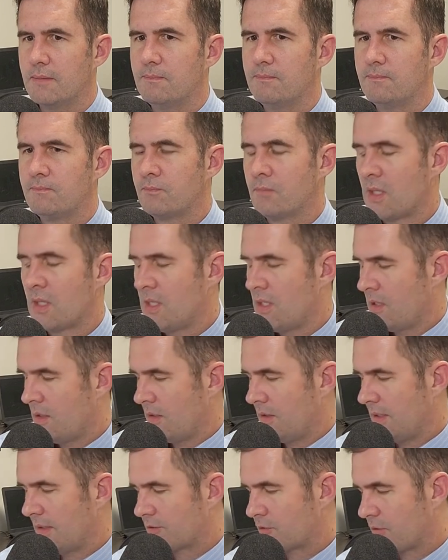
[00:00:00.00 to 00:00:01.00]
Yeah,
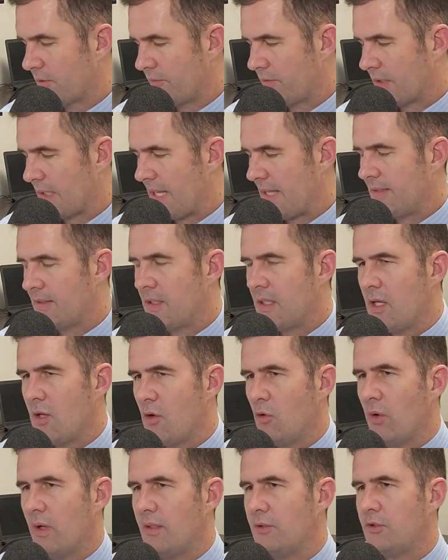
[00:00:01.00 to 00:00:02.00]
that's terrific. And
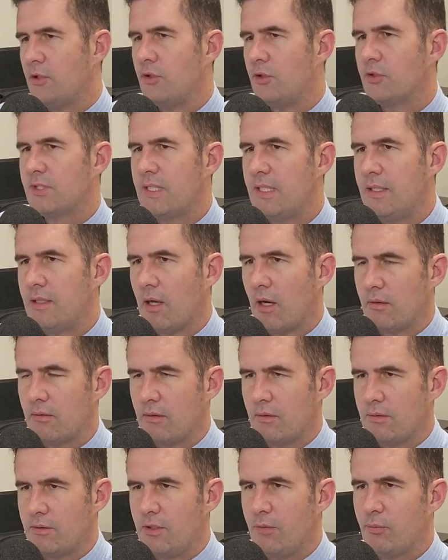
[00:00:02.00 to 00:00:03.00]
do
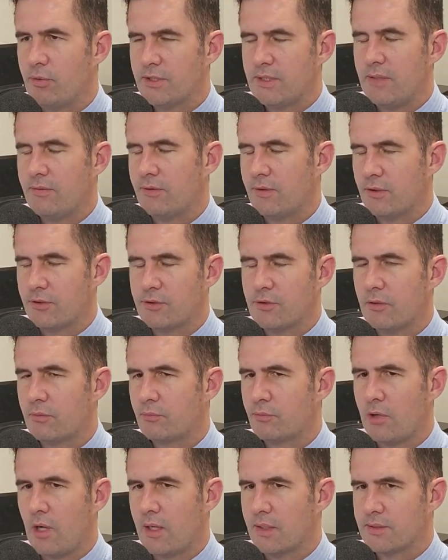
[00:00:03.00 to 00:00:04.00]
you perceive that there are
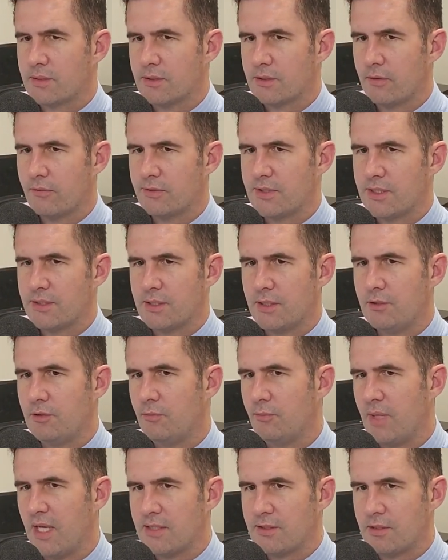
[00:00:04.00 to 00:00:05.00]
certain products and services that
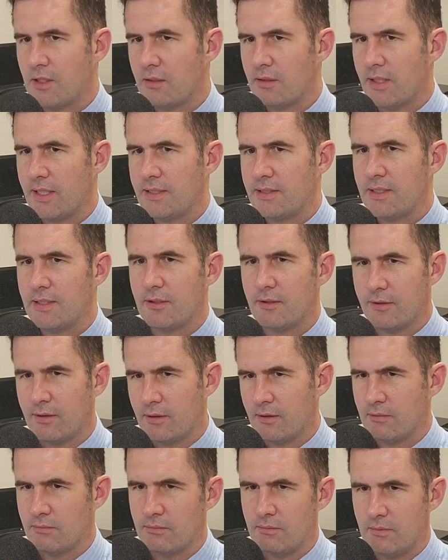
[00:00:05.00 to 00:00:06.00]
do best on LinkedIn? Are
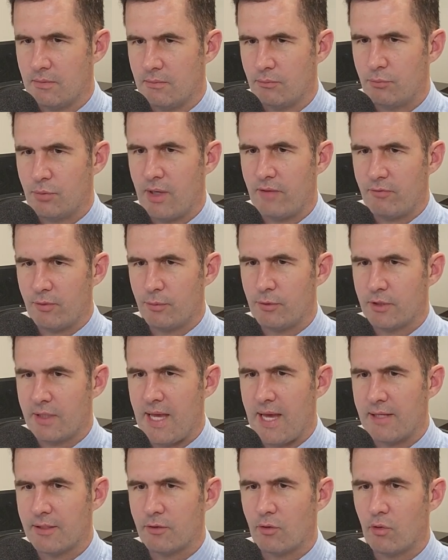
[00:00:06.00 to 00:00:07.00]
there preferable
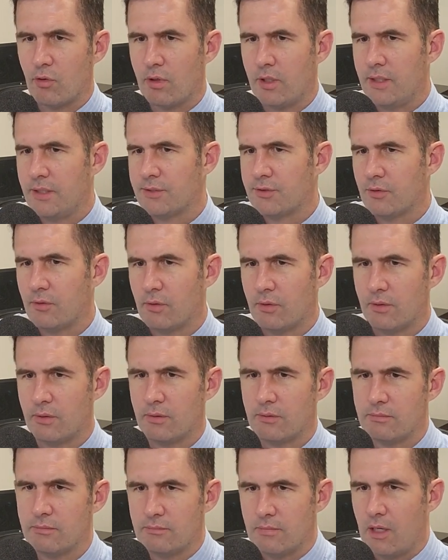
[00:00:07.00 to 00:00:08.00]
categories,
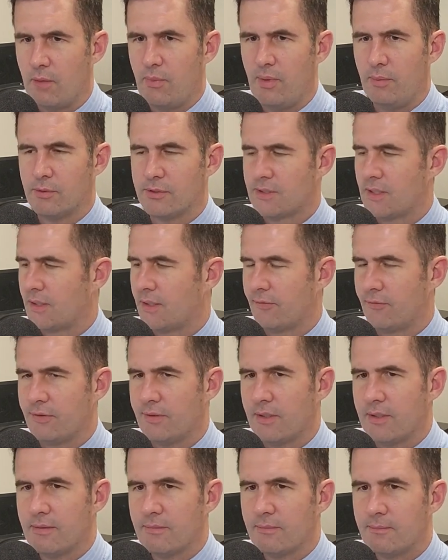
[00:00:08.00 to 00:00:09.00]
or are people selling
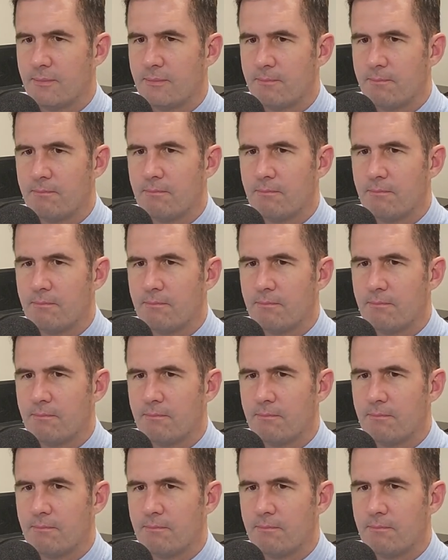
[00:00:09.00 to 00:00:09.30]
everything?